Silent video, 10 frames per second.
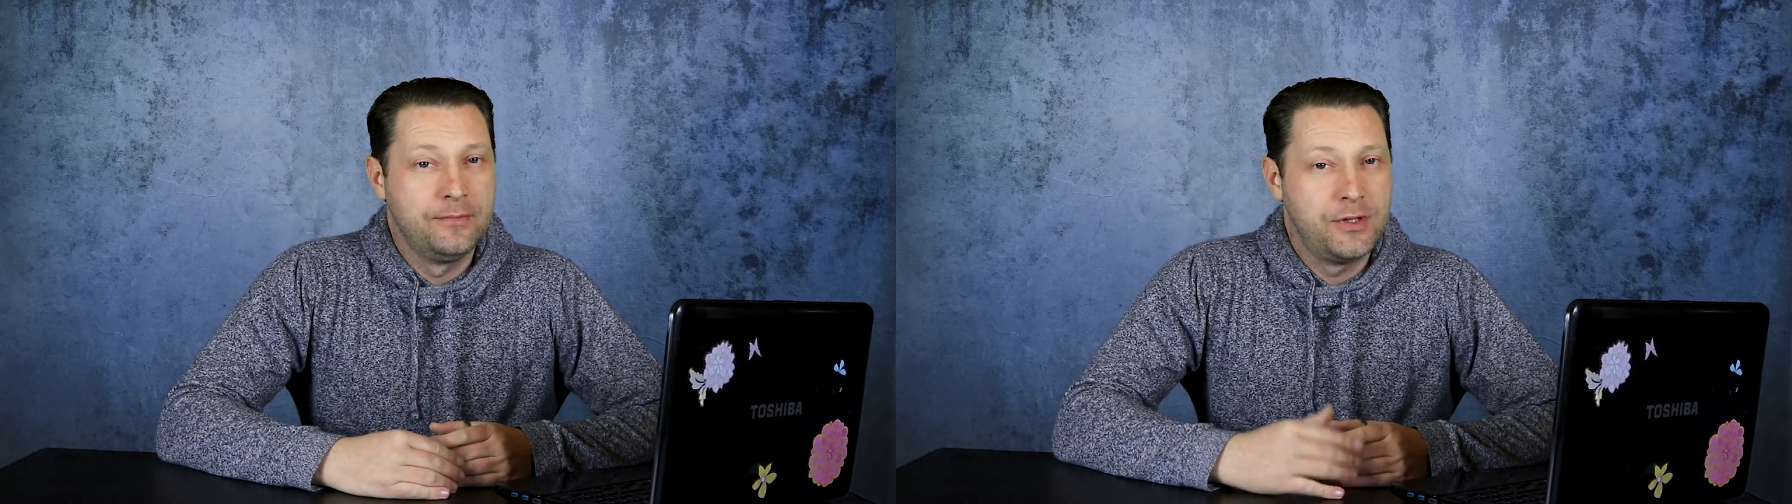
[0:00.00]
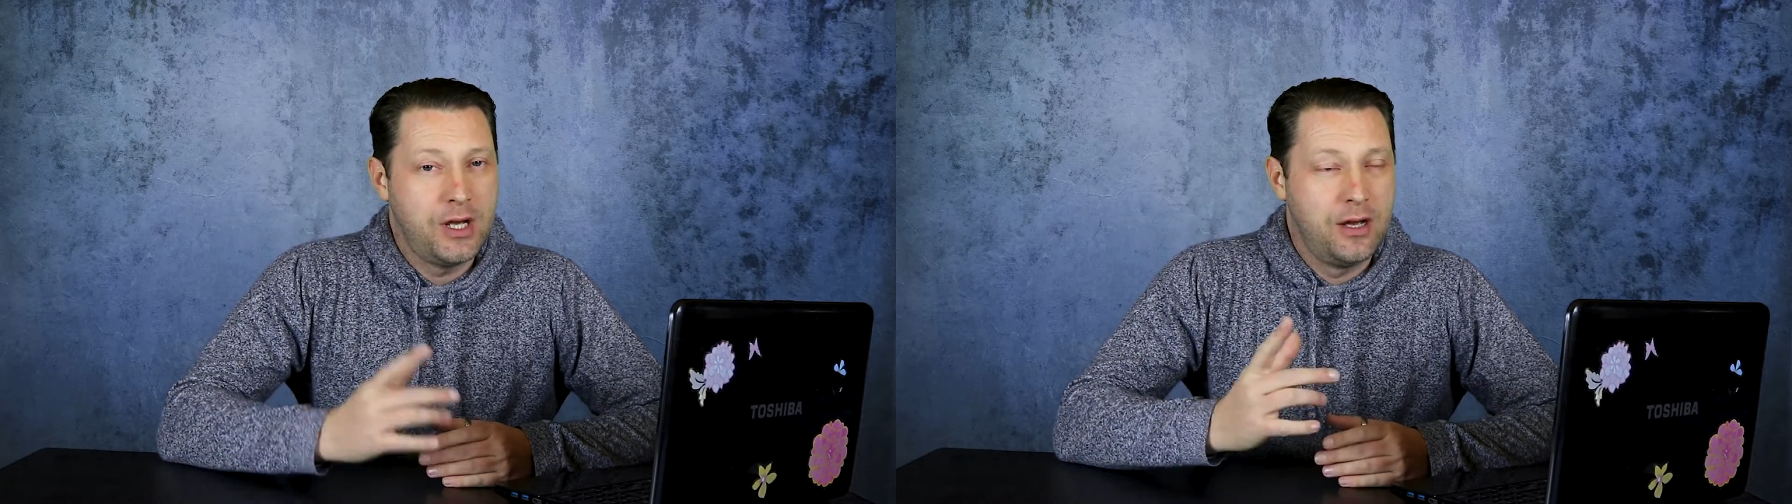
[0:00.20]

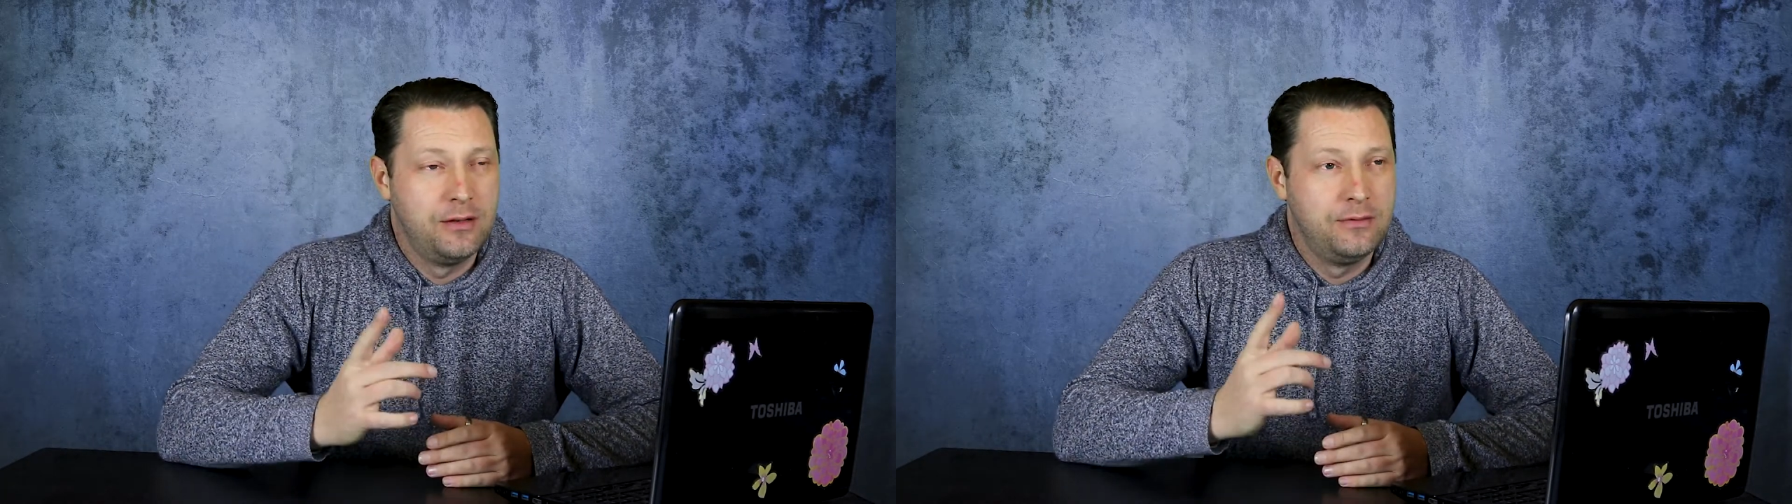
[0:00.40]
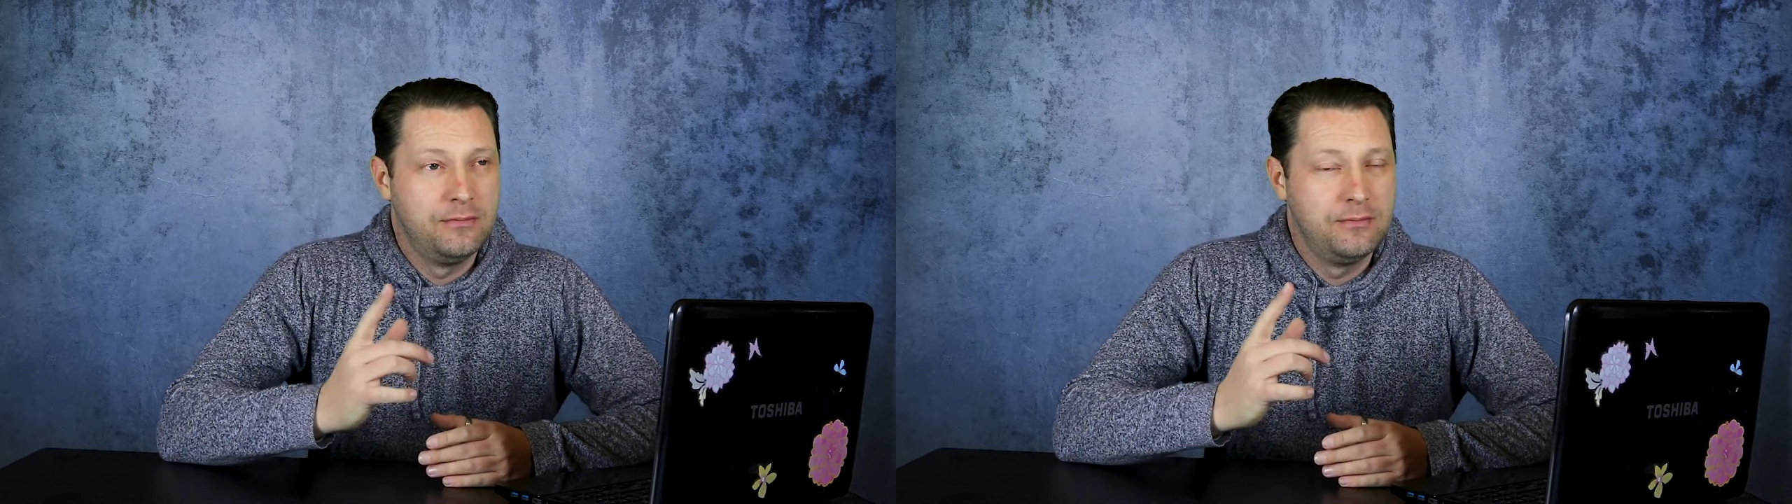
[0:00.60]

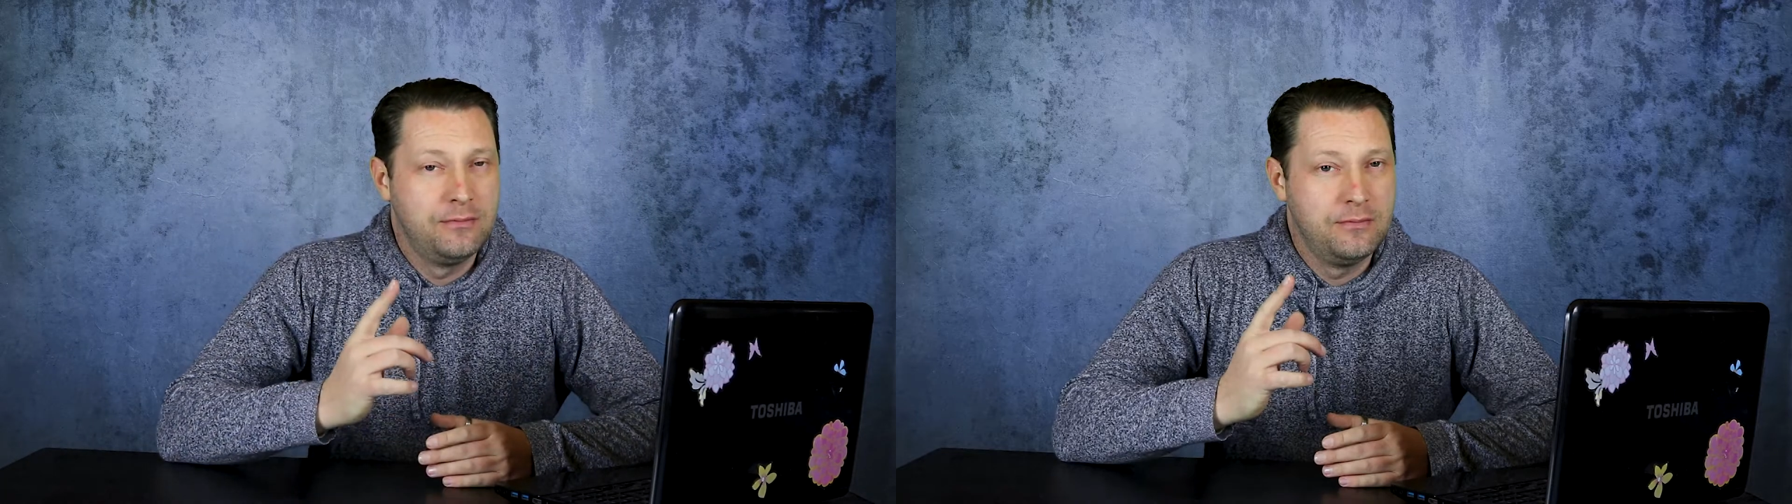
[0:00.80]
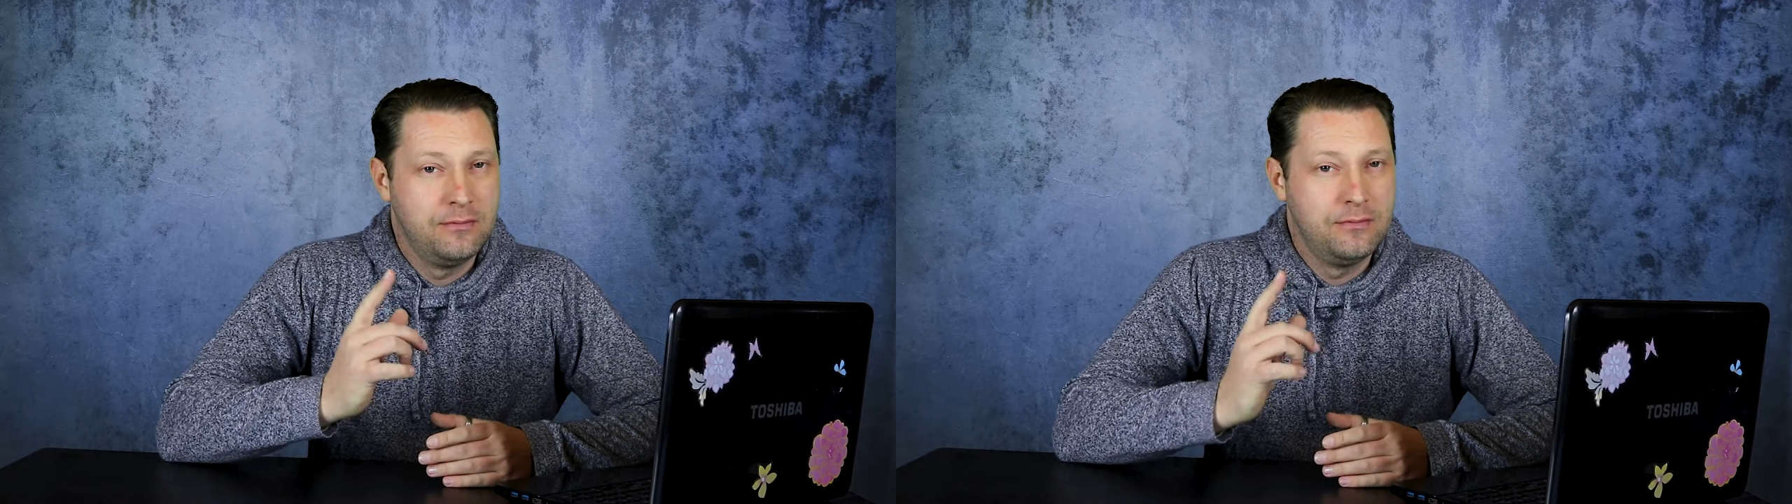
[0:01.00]
So
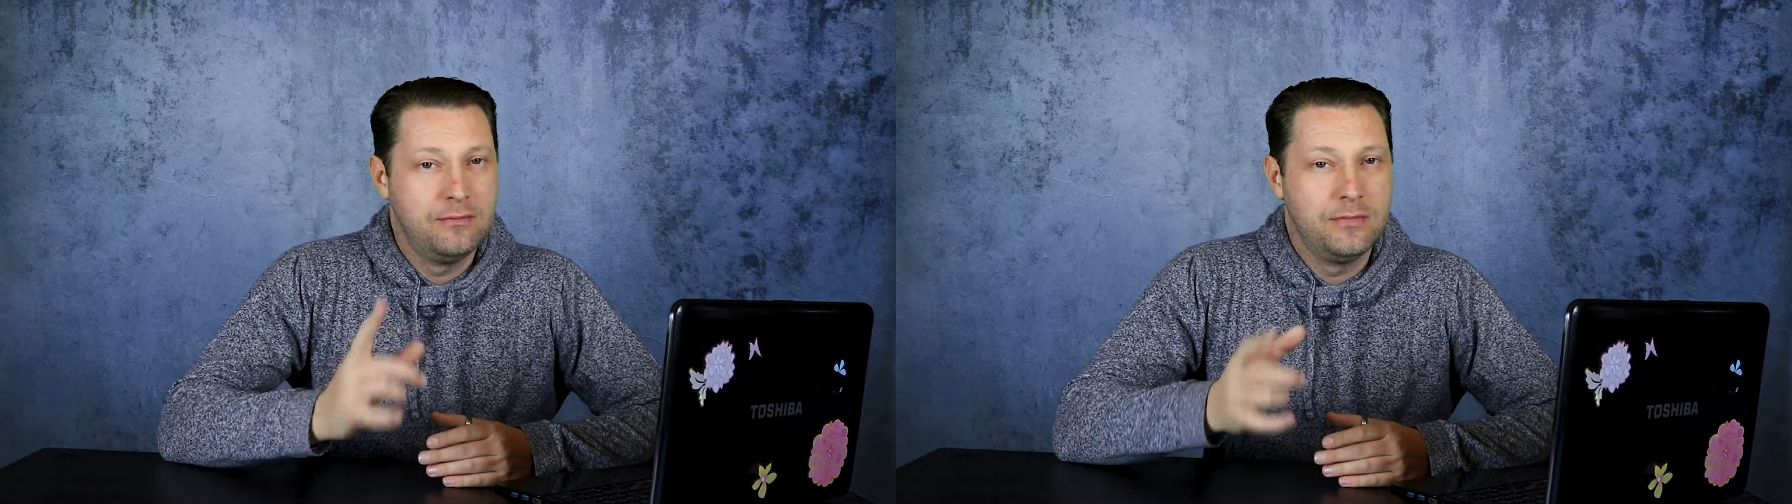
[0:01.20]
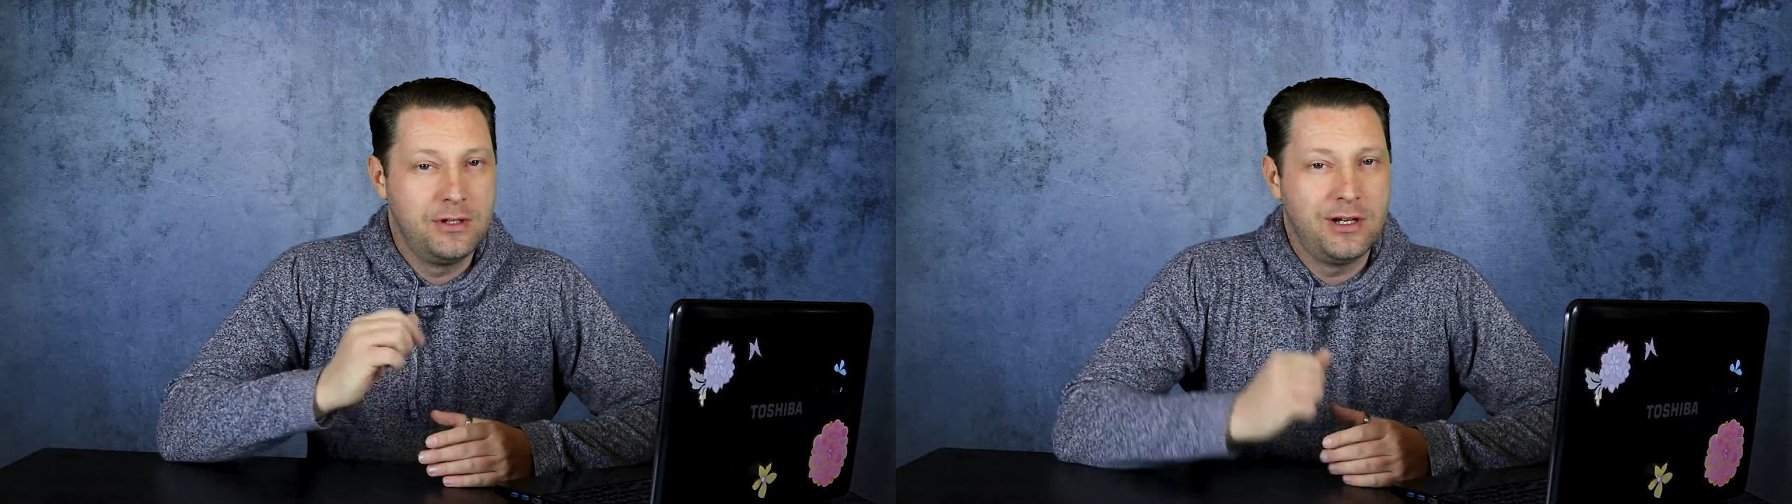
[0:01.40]

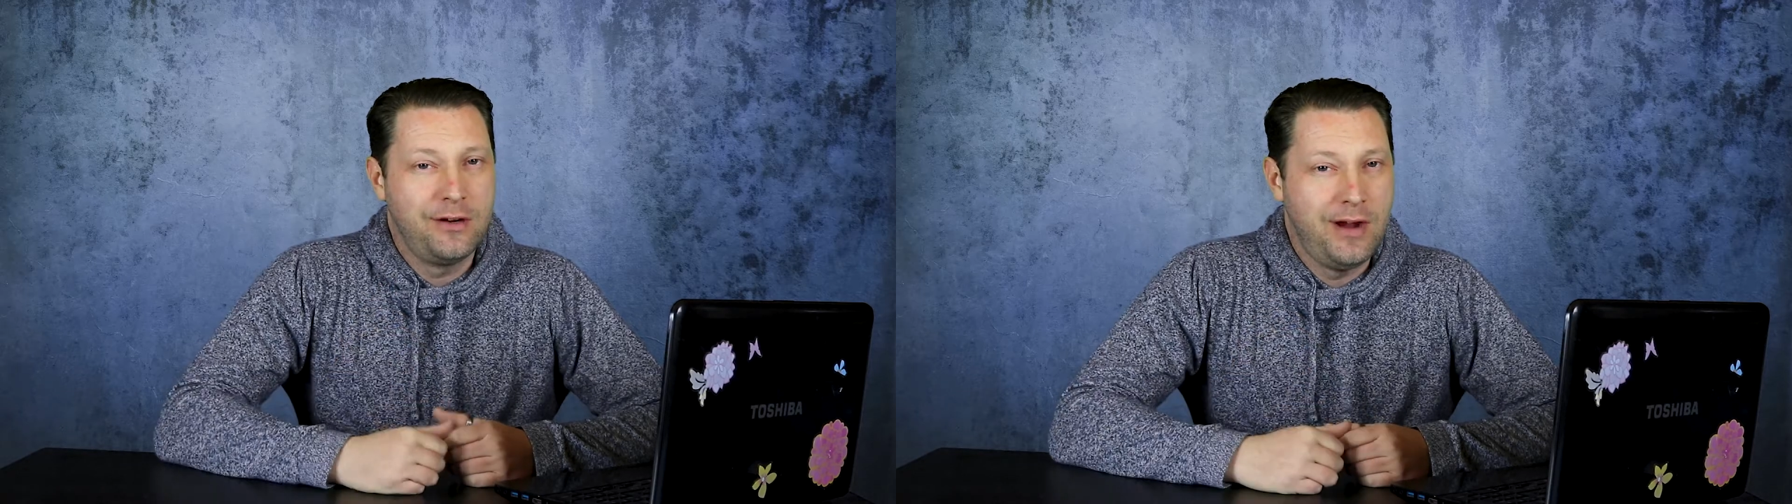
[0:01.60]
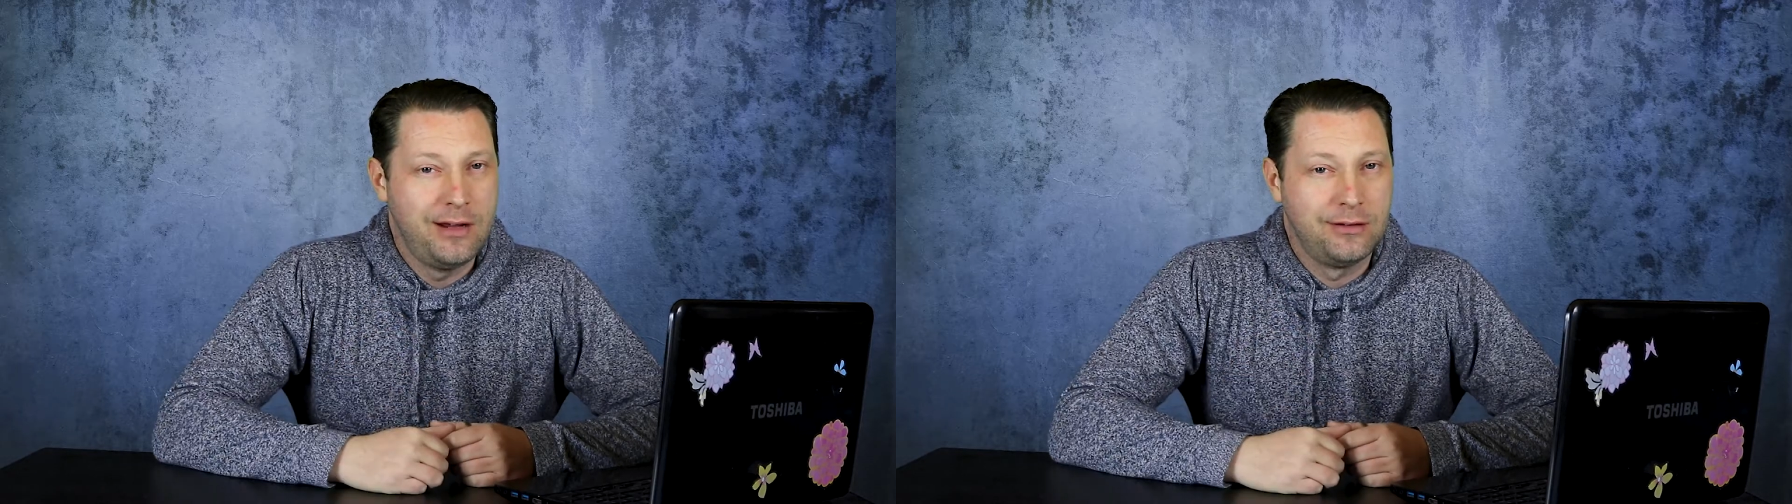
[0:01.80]
stick
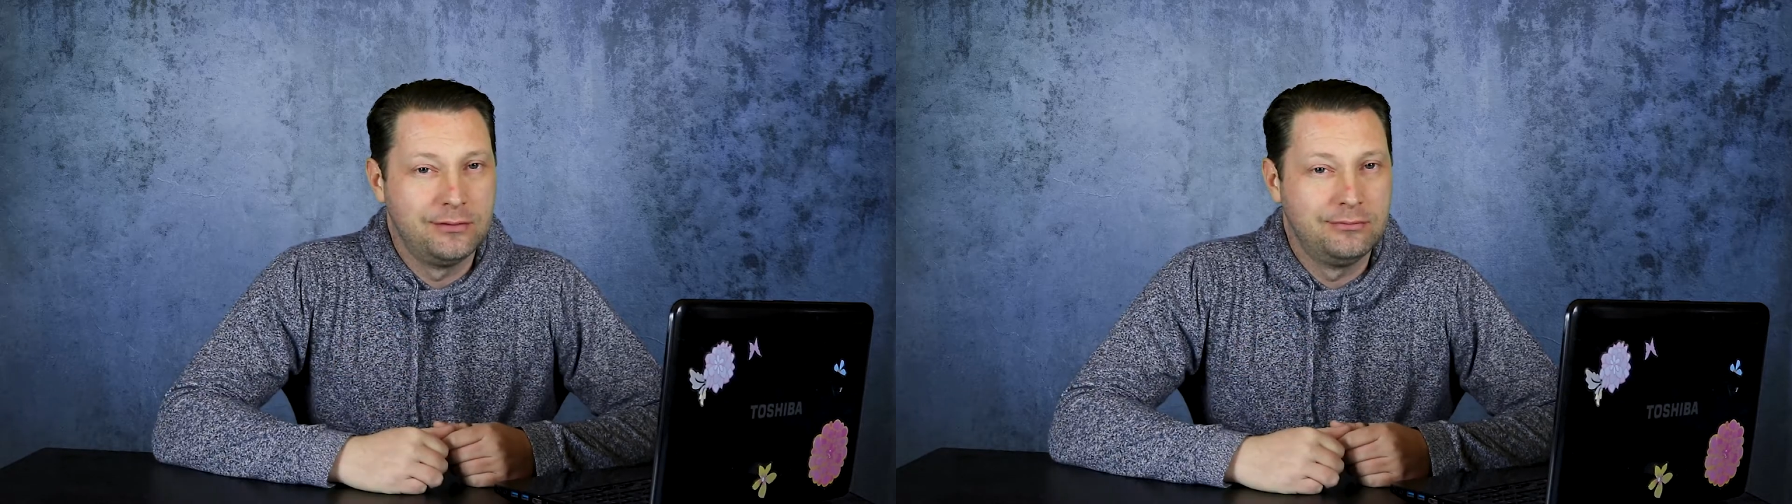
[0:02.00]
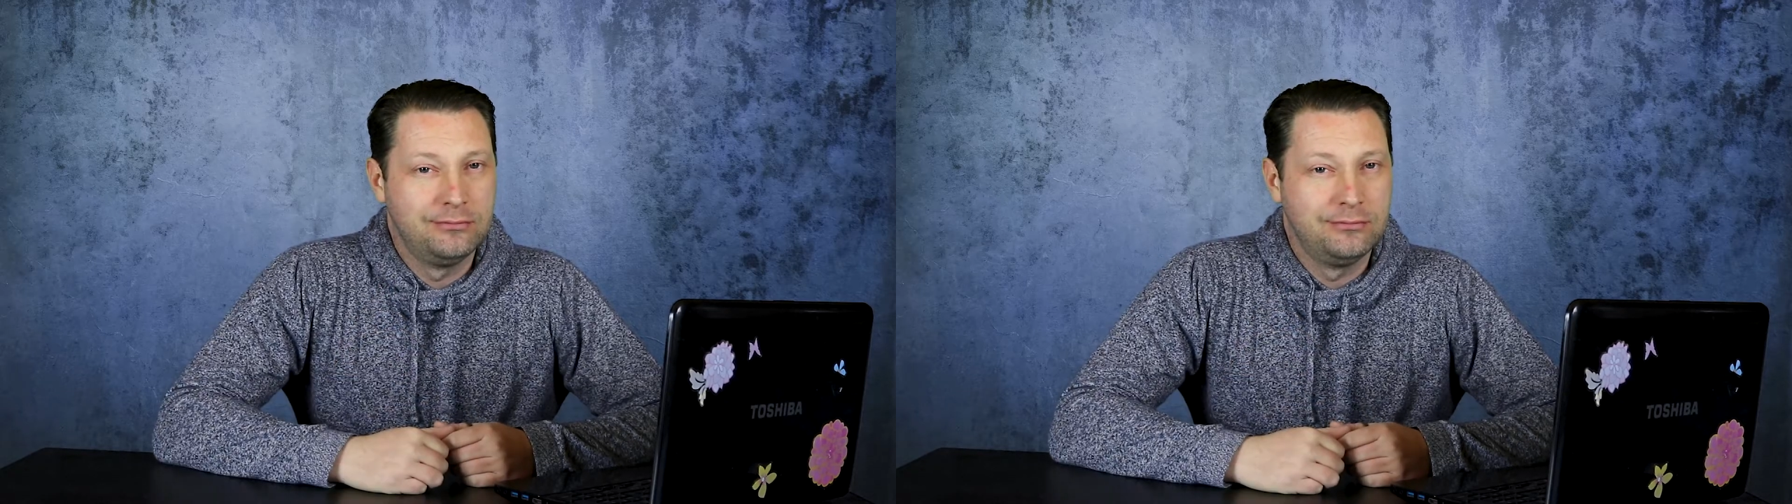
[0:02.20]
around.